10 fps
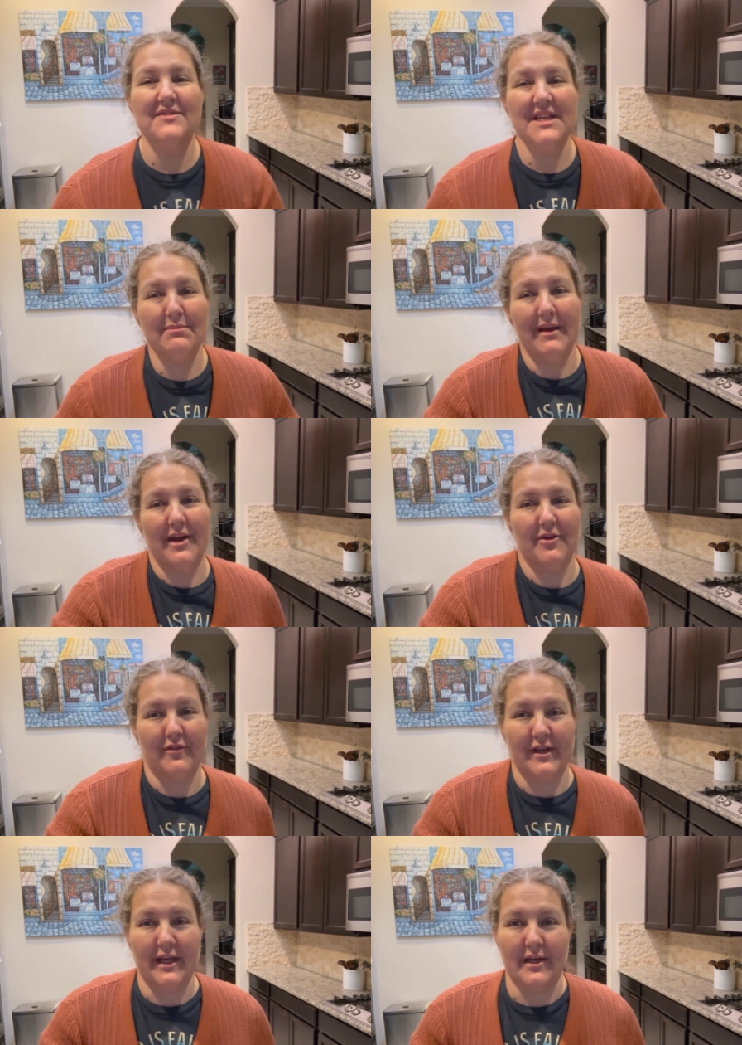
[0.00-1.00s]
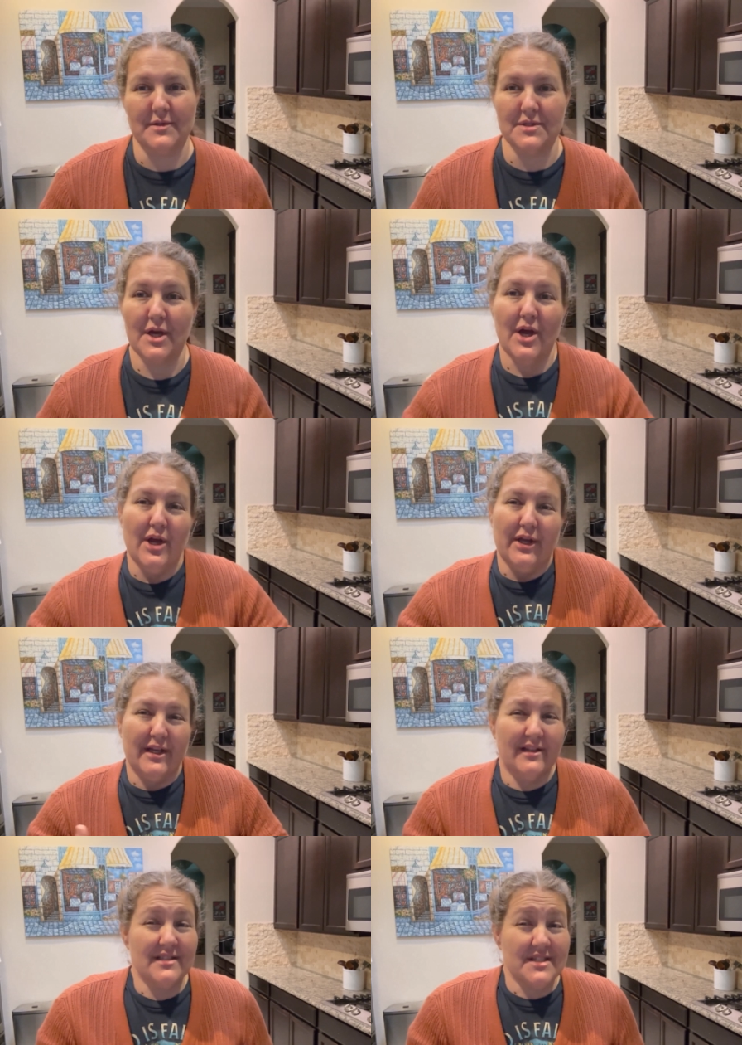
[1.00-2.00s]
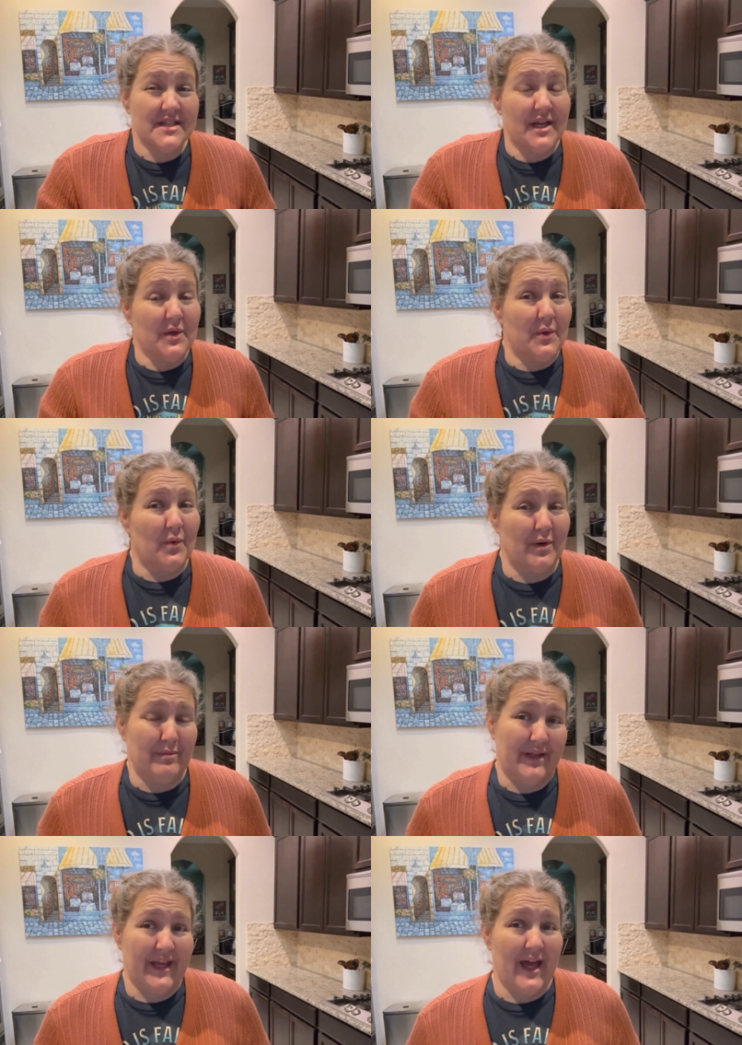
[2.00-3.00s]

seen my other videos, you know this is not normally